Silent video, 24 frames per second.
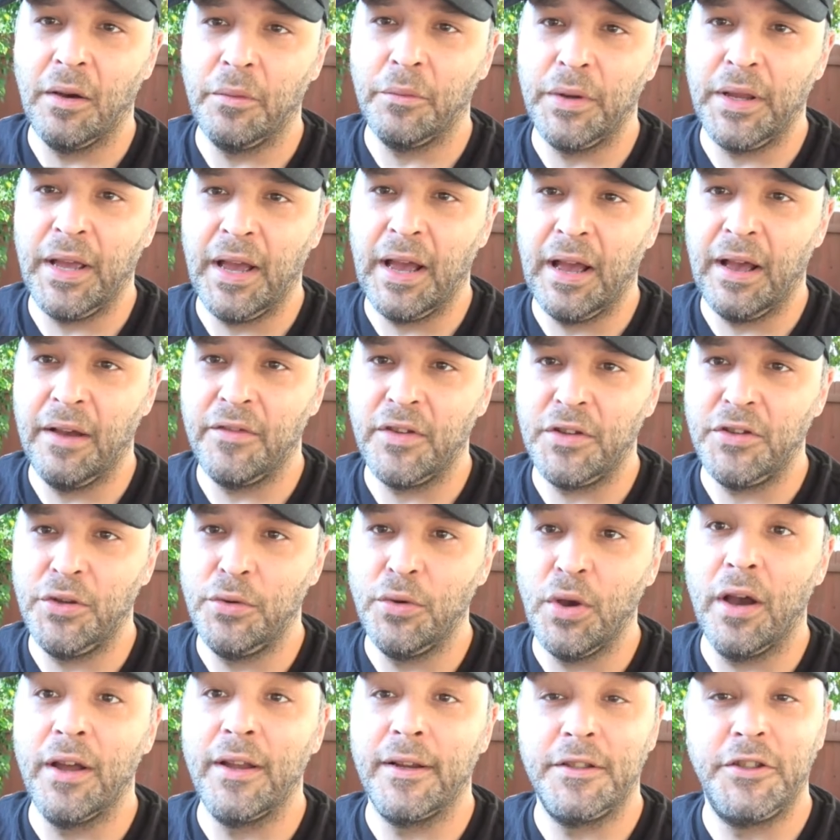We have
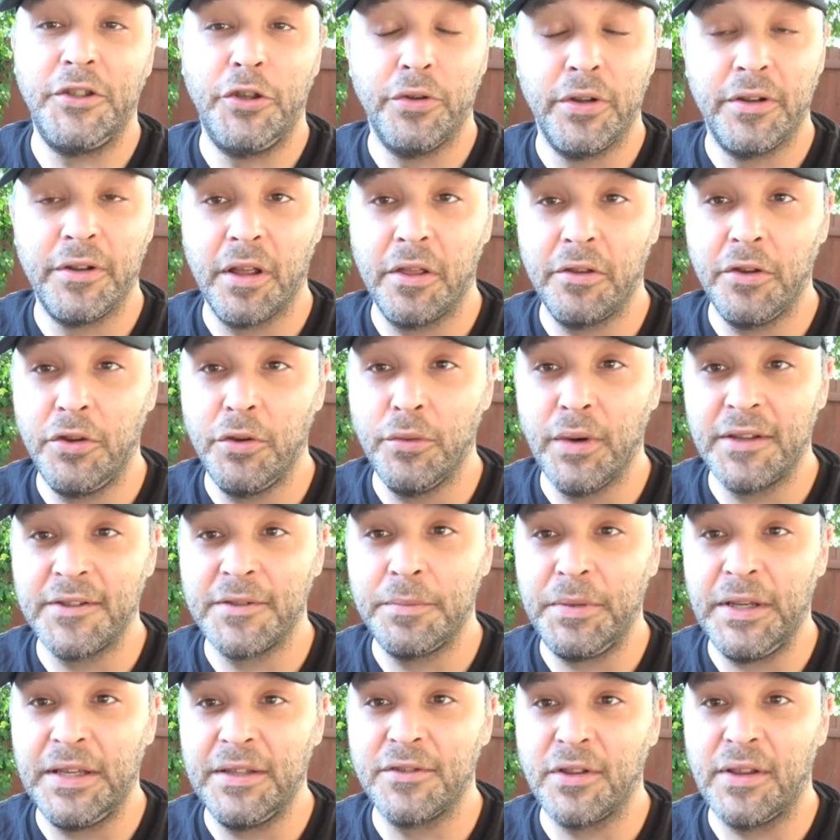another
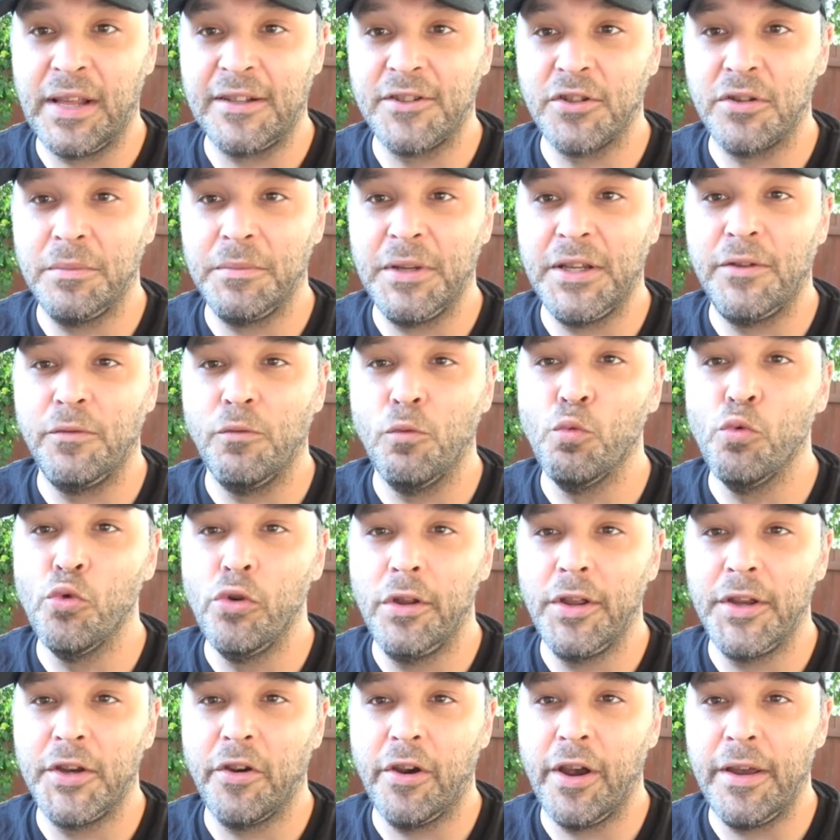USB, so that's going to be
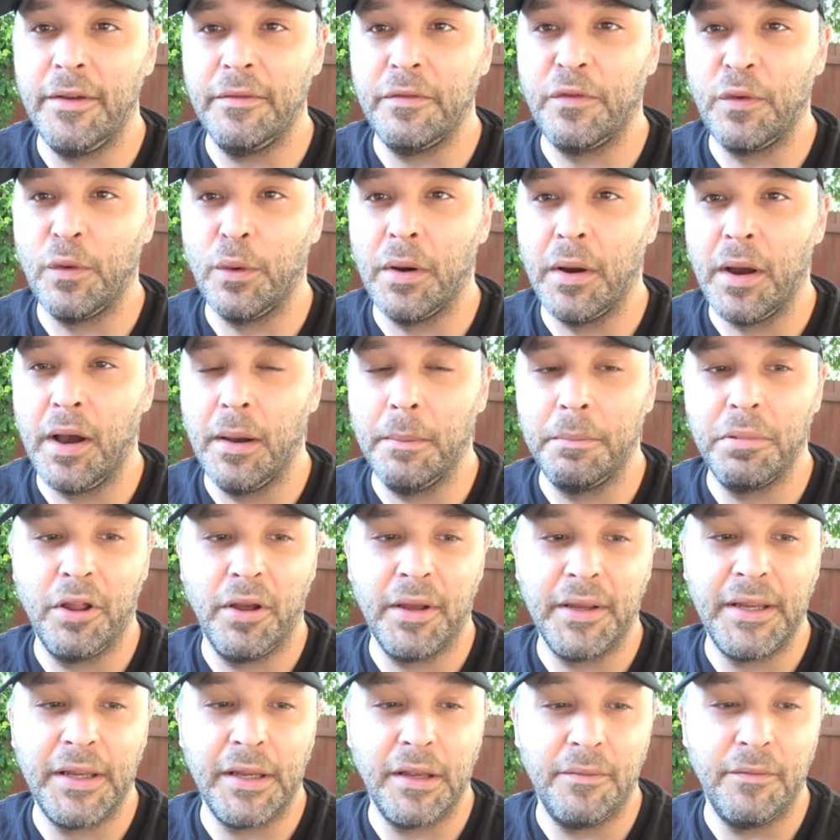really great for
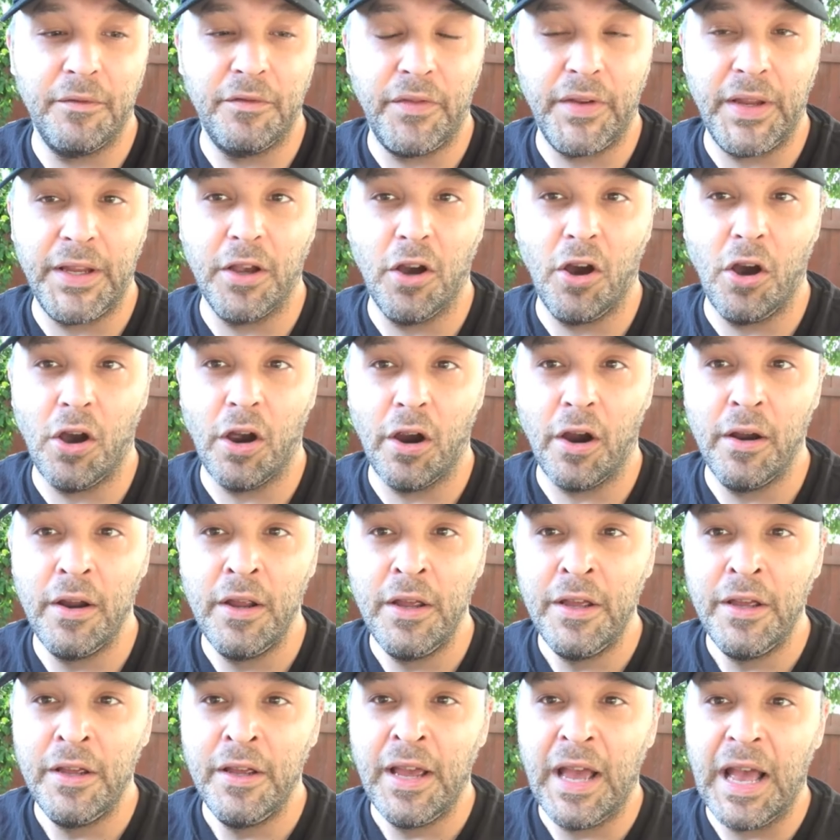plugging in VR.
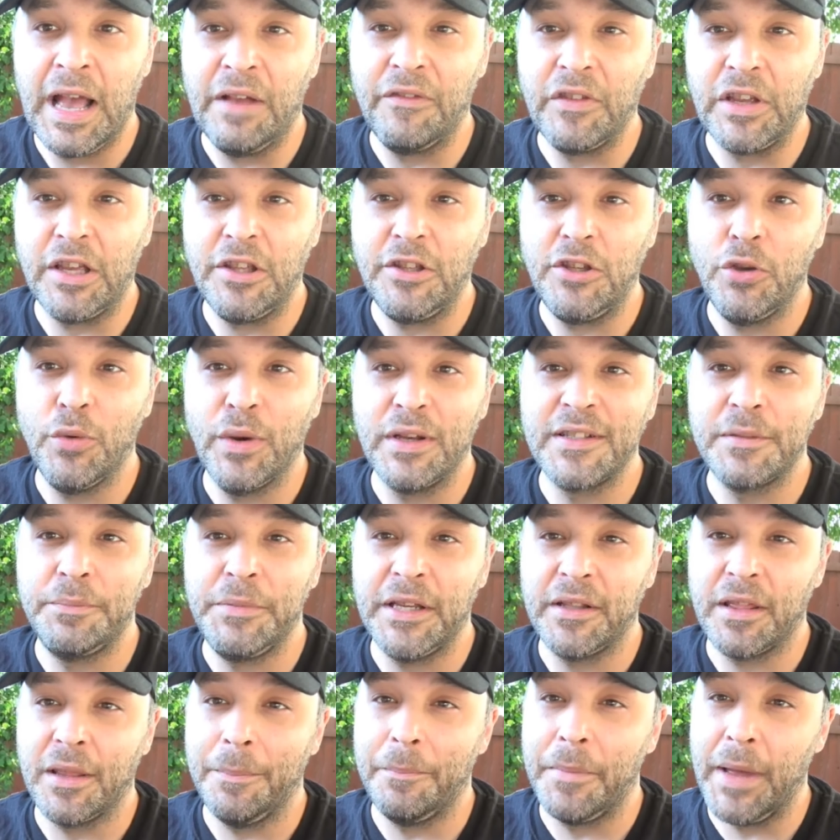Having a
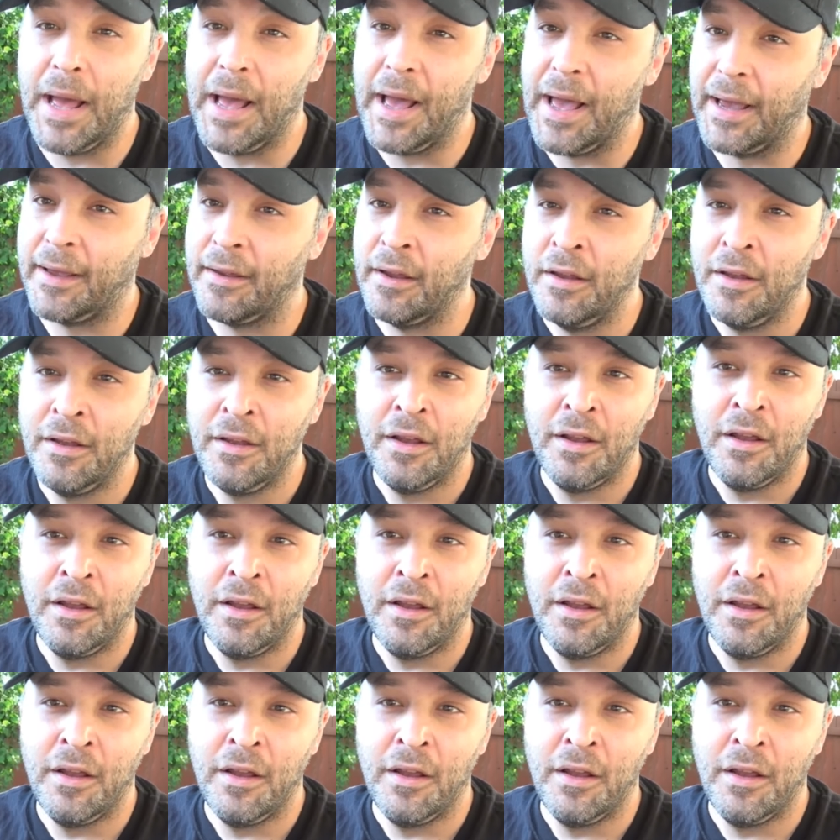USB in the back.